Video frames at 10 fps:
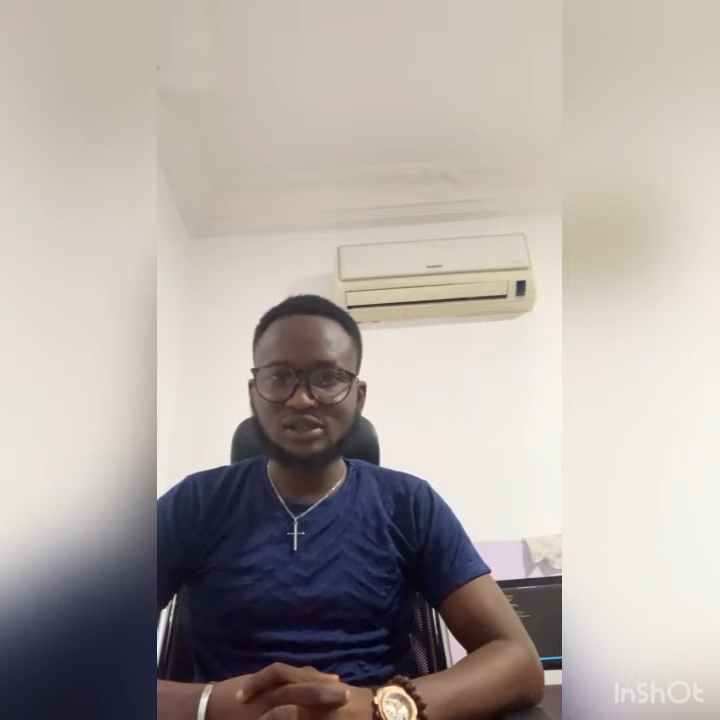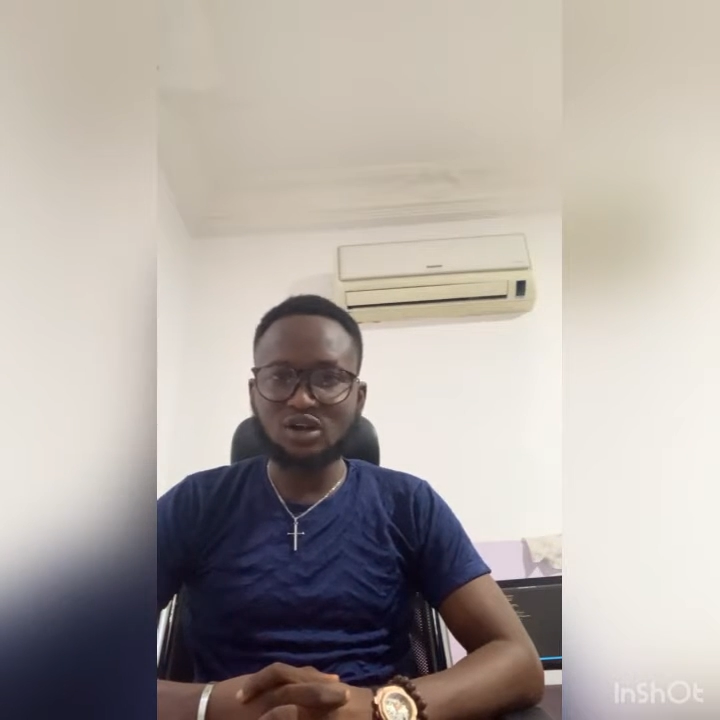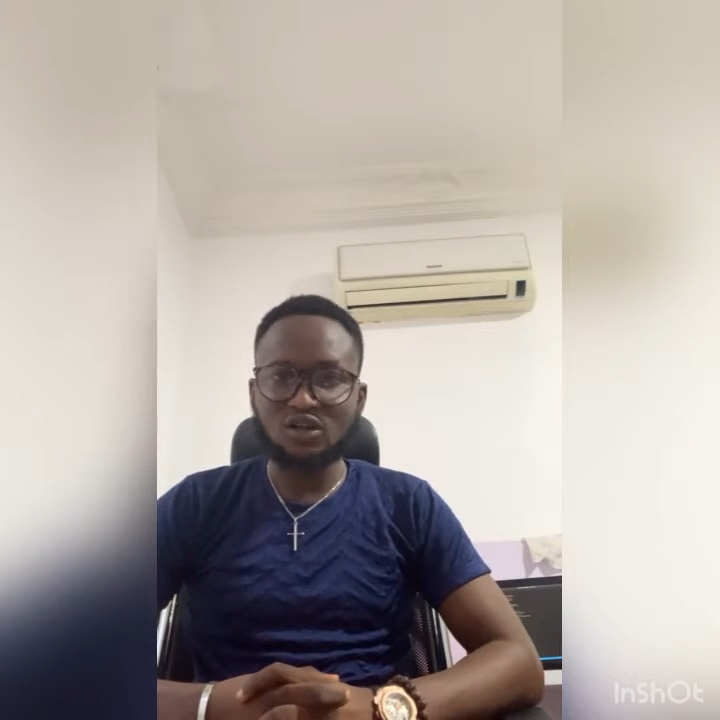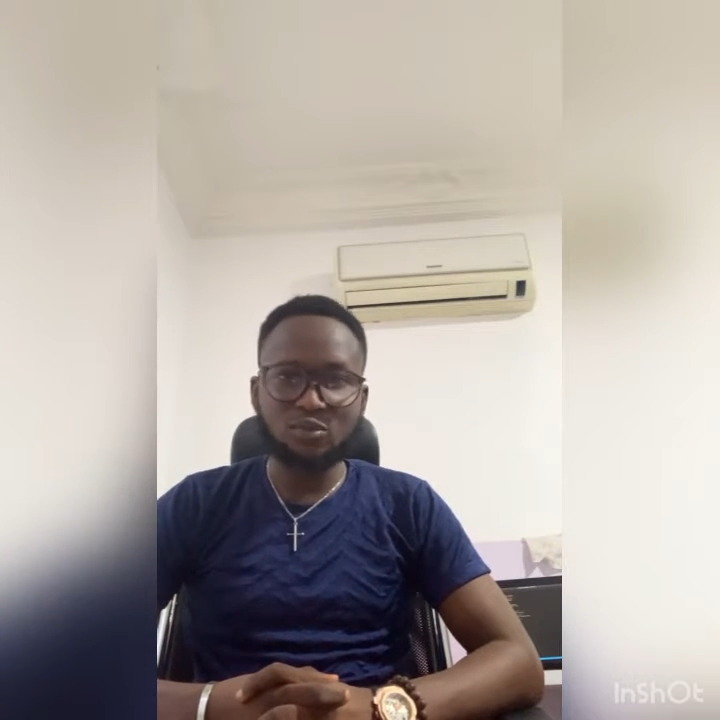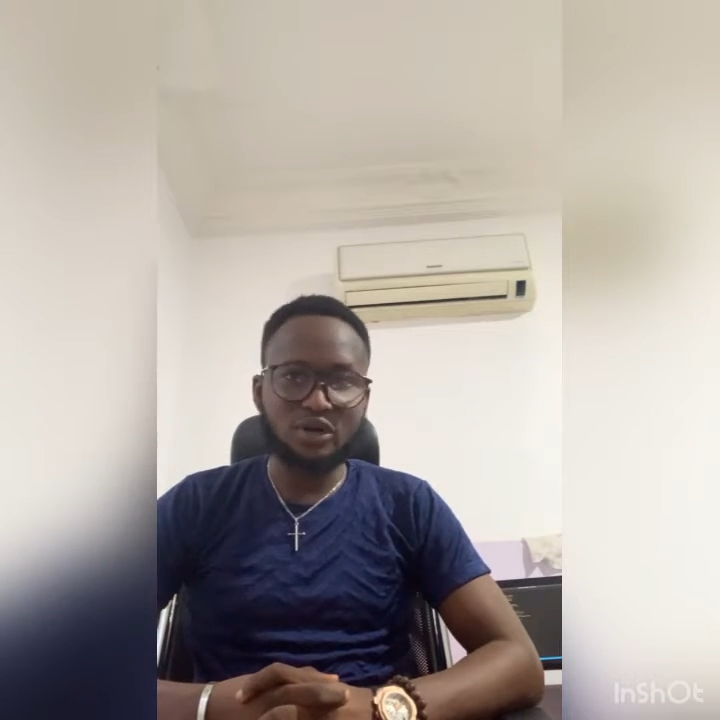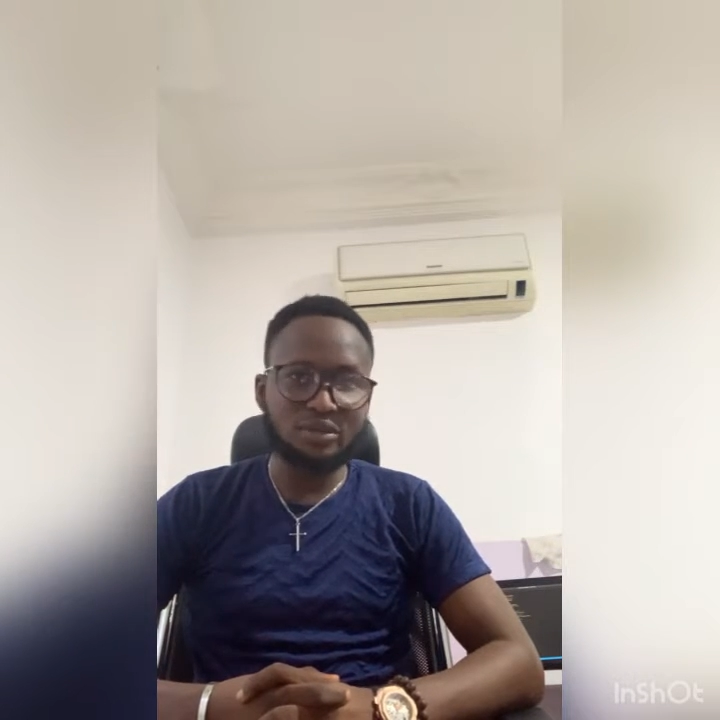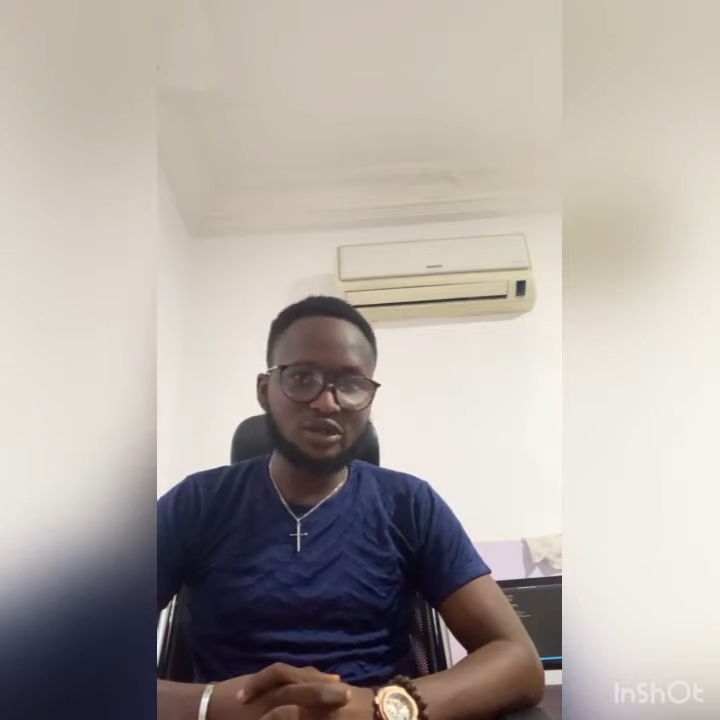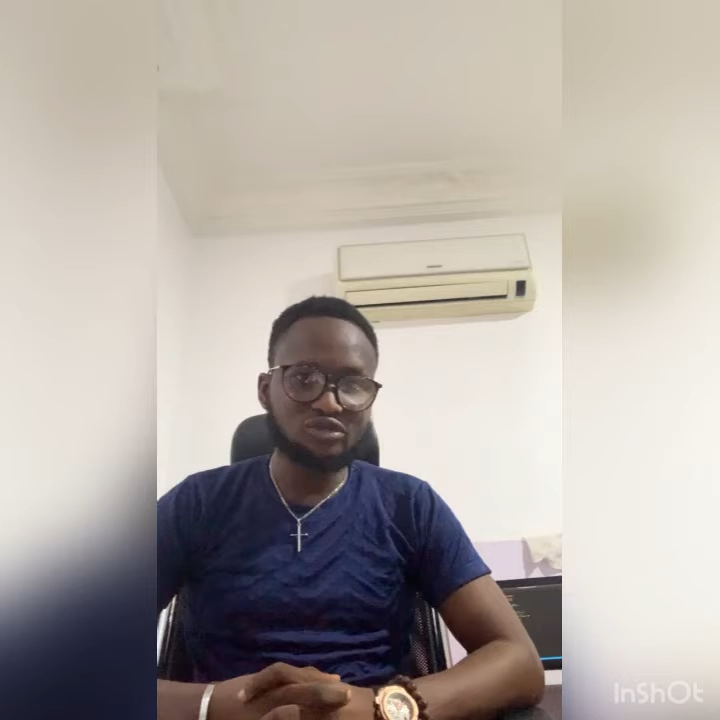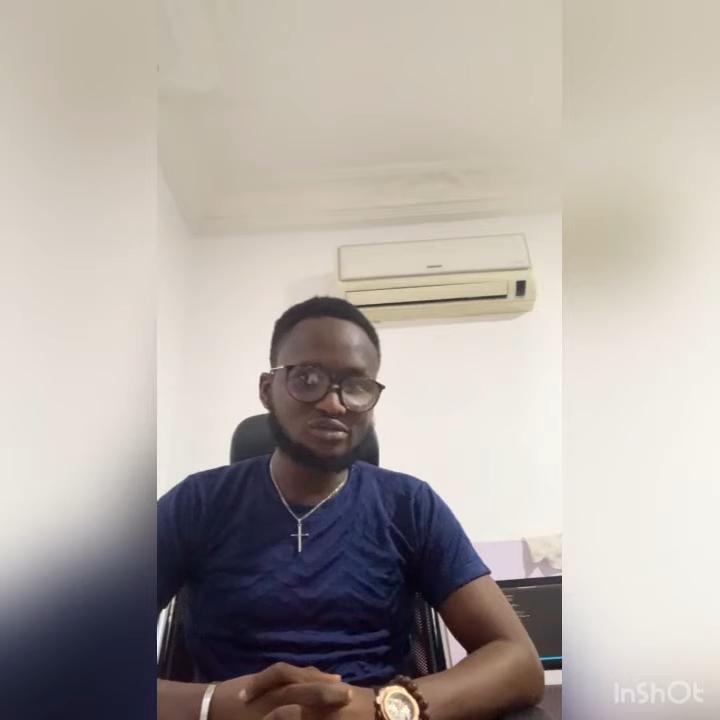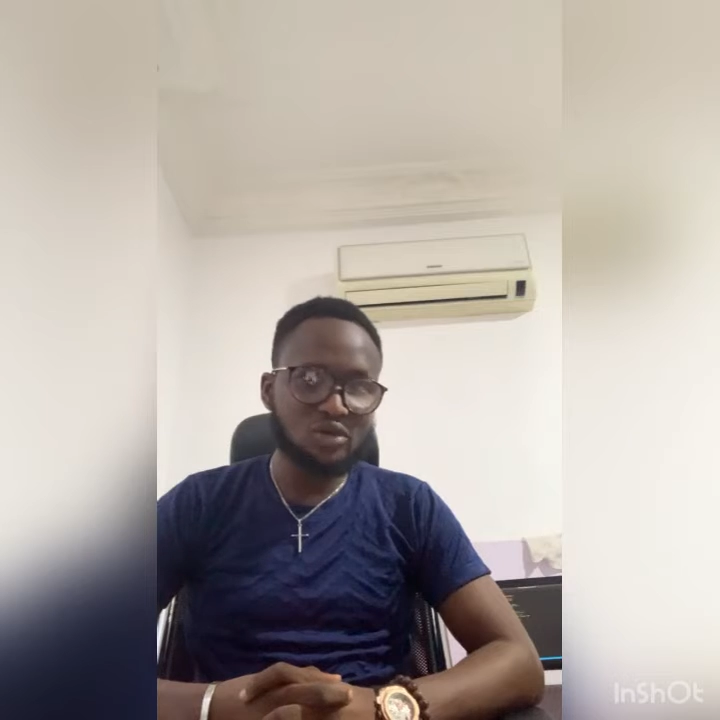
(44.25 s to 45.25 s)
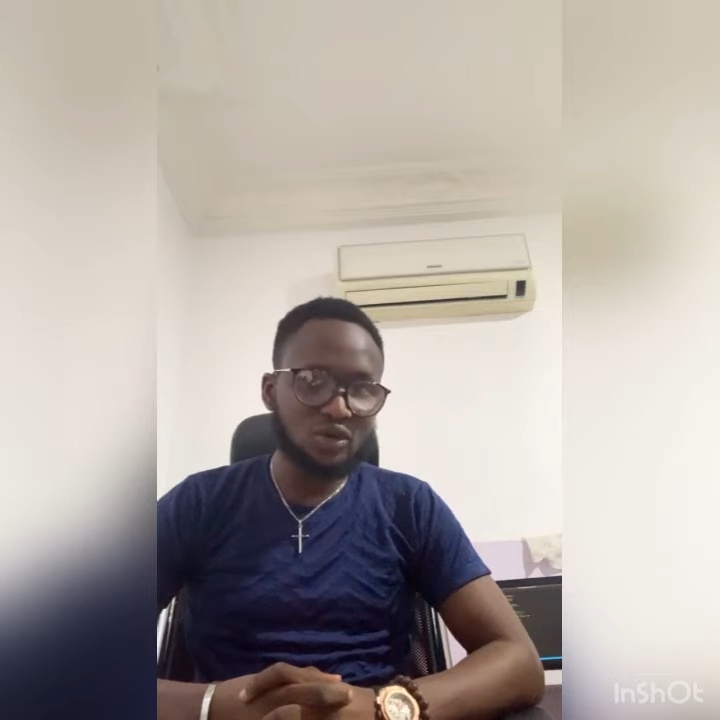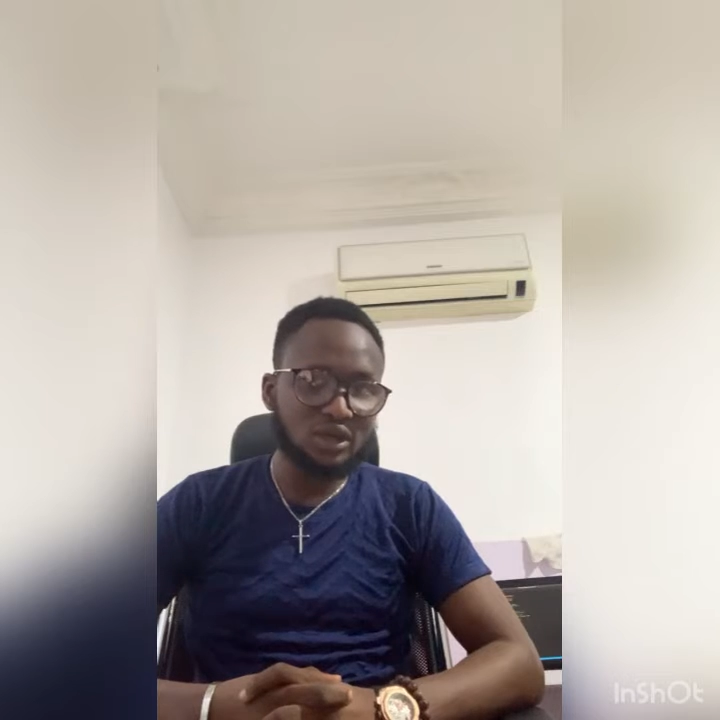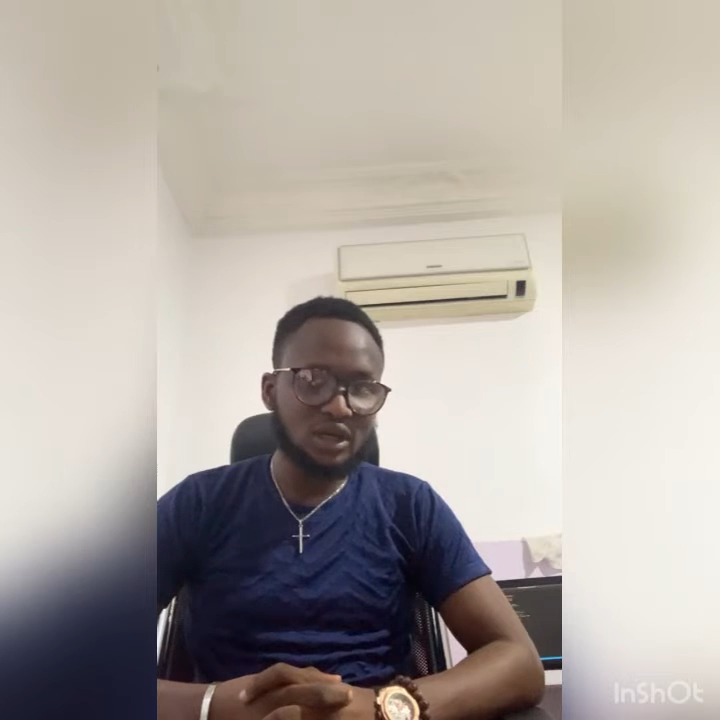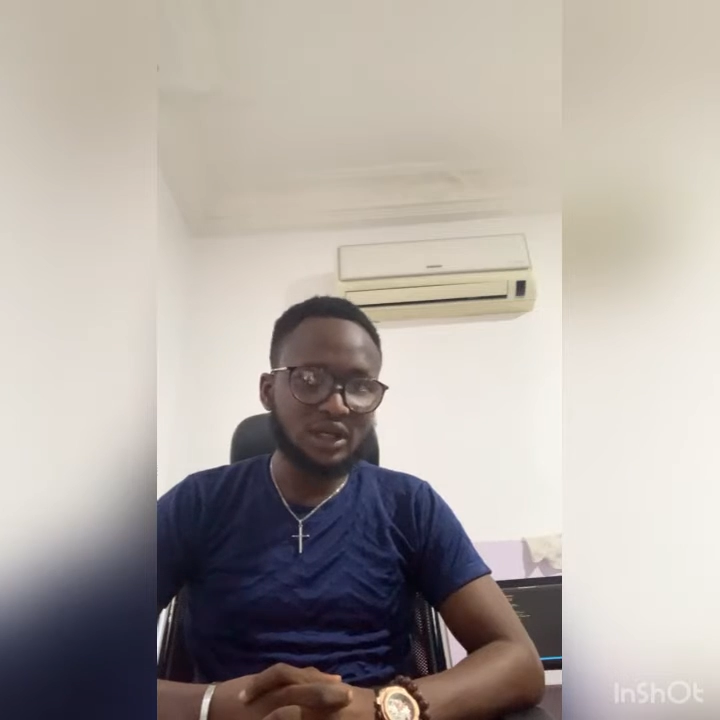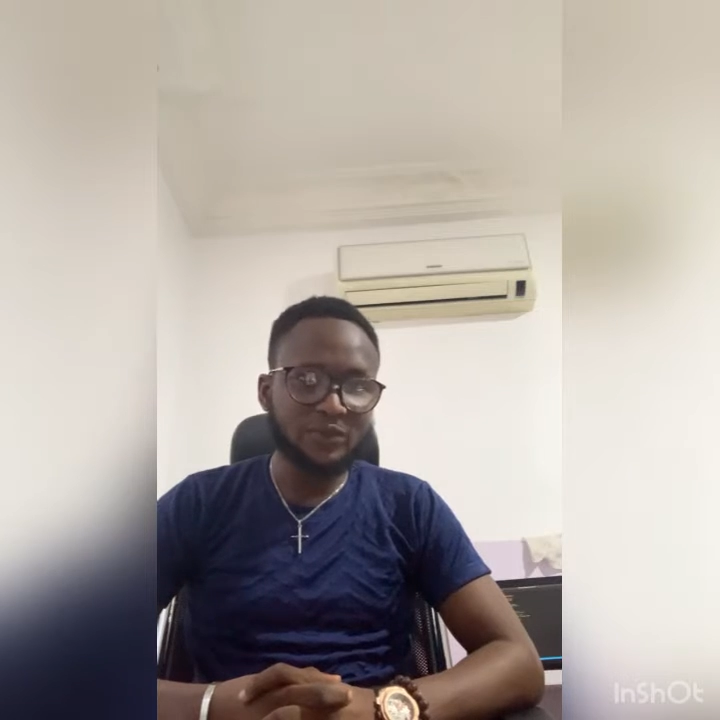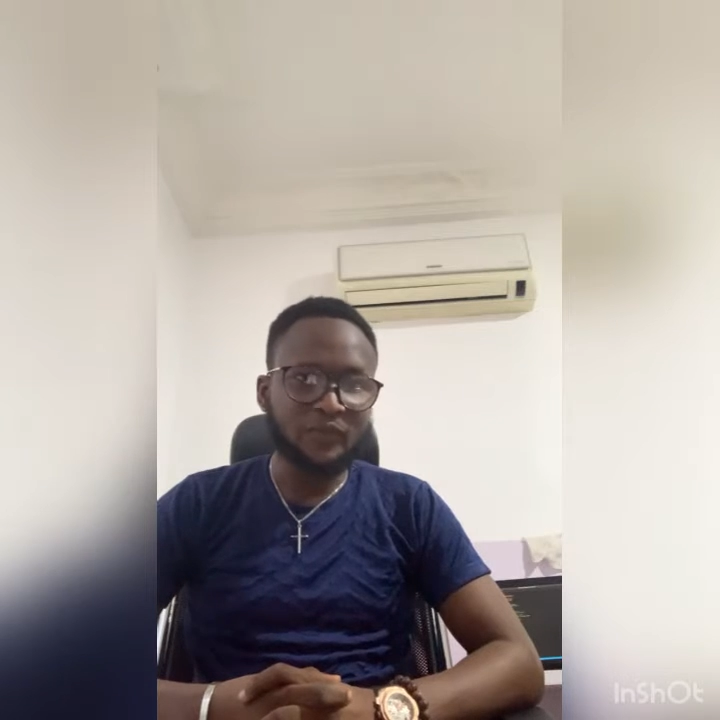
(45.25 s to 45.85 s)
off-premise, remotely,